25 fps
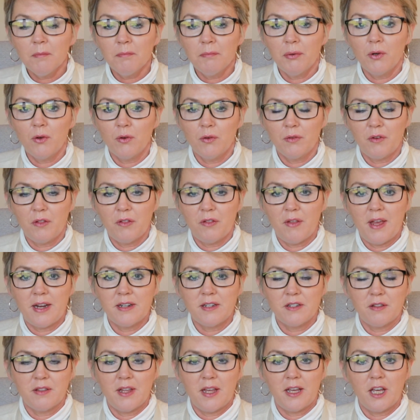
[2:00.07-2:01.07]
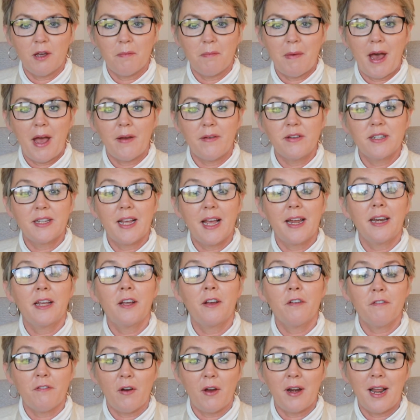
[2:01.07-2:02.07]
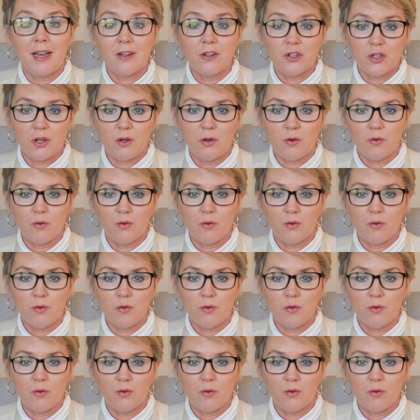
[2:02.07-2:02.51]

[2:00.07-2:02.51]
important thing to think about is getting a financial